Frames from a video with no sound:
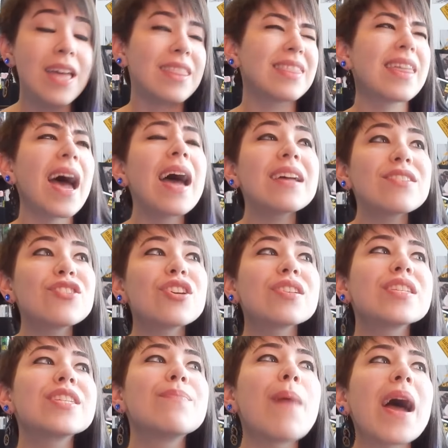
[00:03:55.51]
That
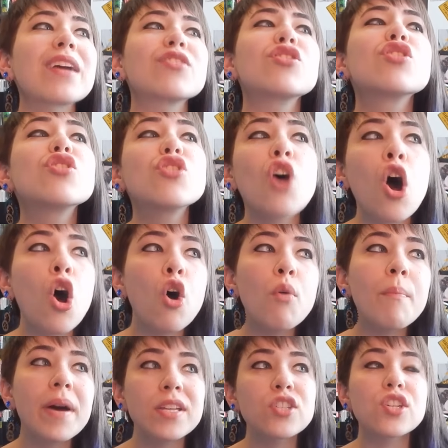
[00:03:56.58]
just smacks so
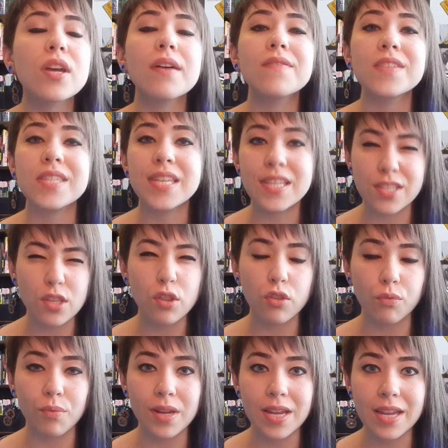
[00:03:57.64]
much of Season
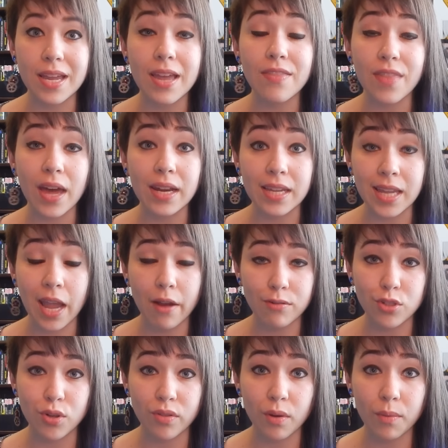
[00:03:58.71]
3 in that
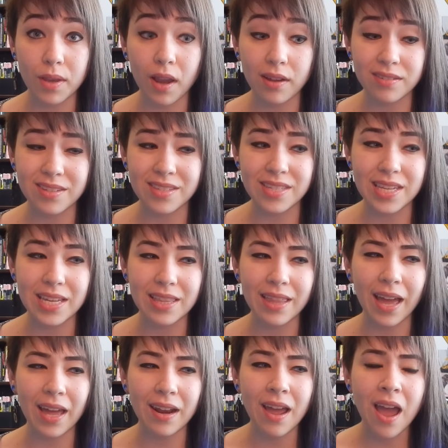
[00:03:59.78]
encounter that we got to see
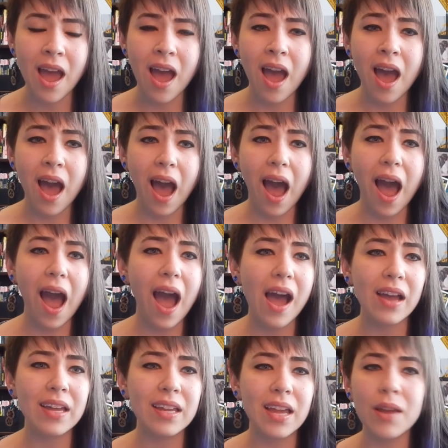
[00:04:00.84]
that,
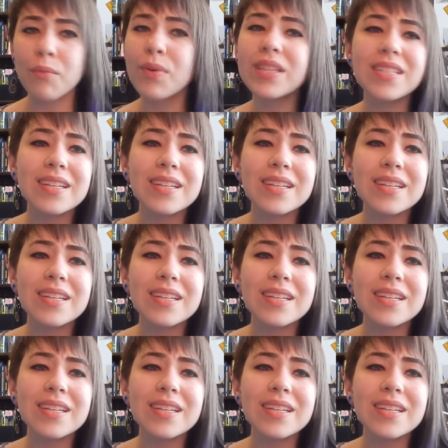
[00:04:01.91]
and we